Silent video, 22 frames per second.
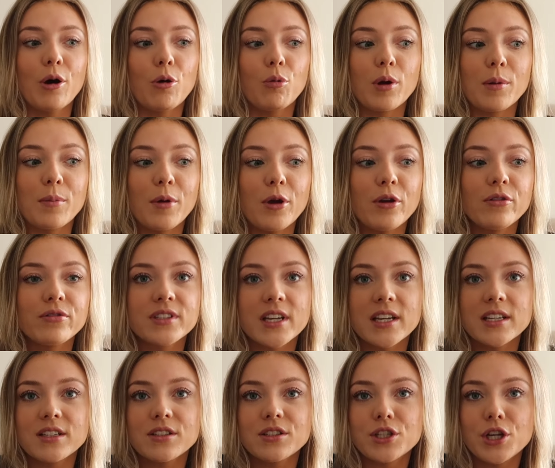we moved
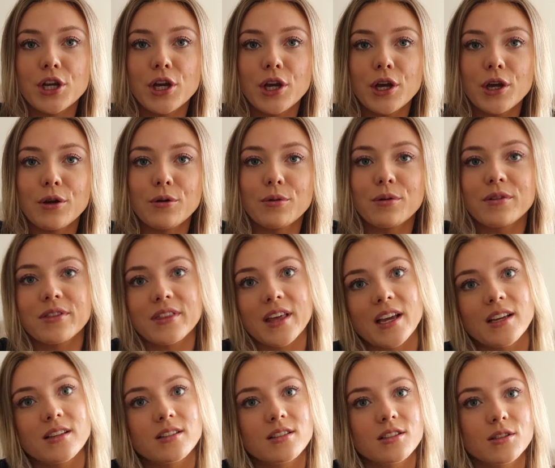into
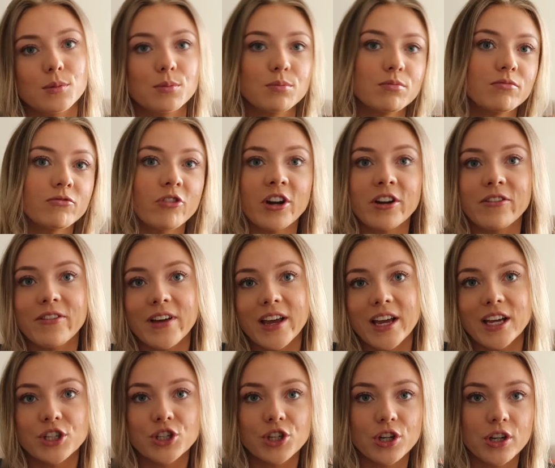this
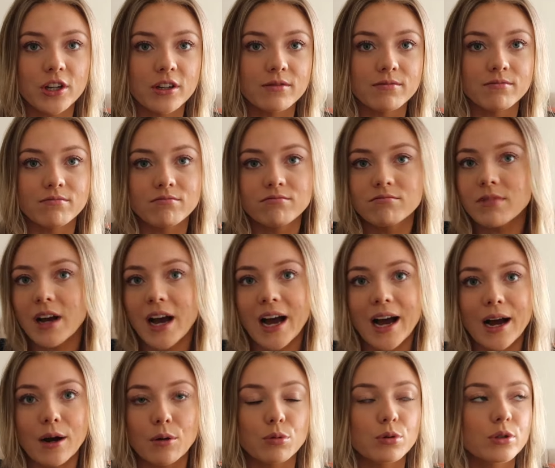renovation
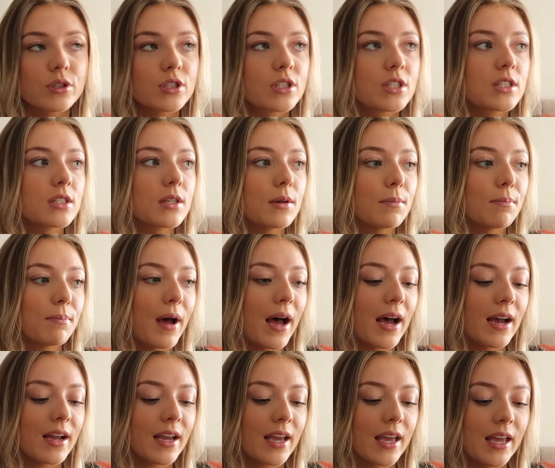house
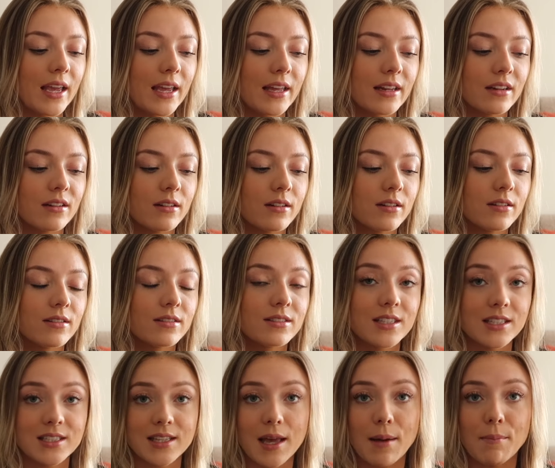back in
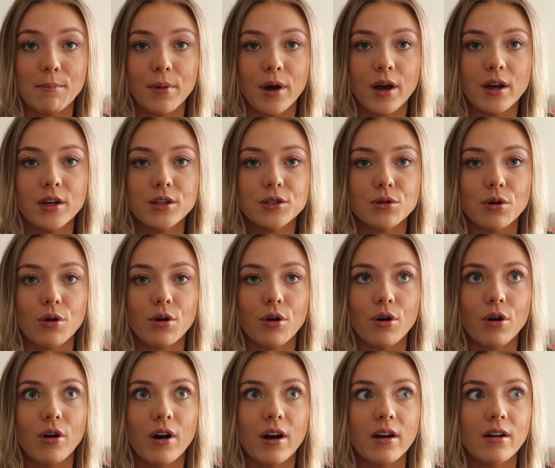December,
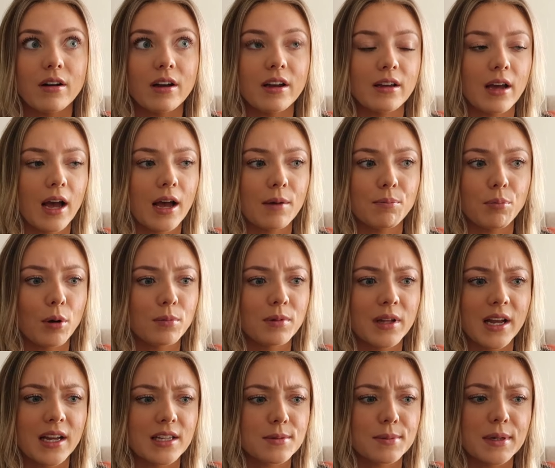so it probably
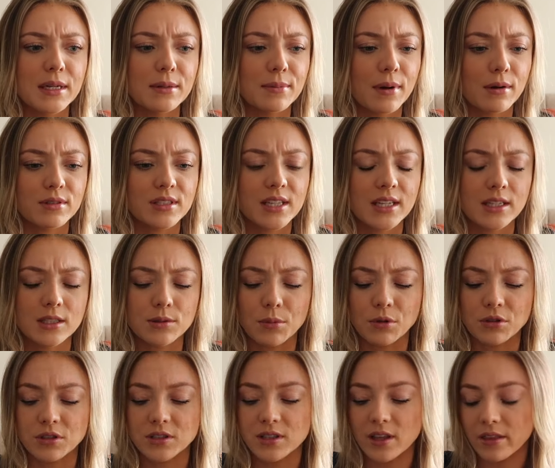has been about 6
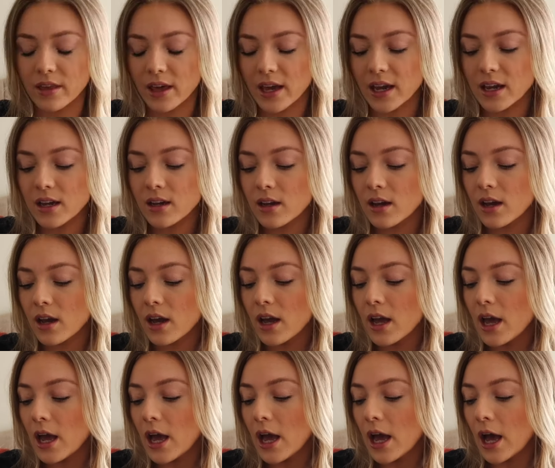months, I think.
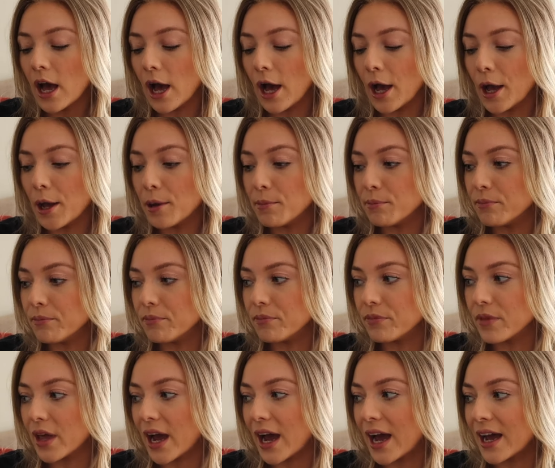
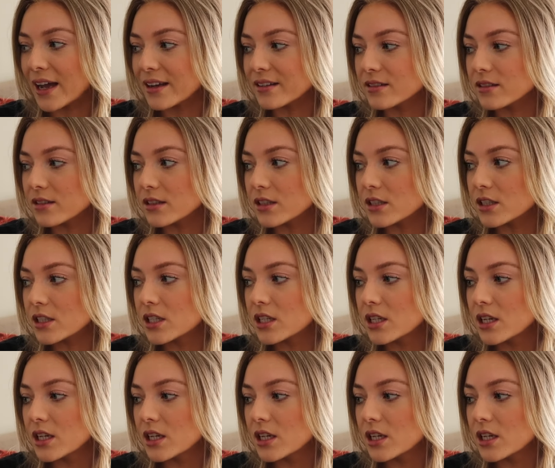And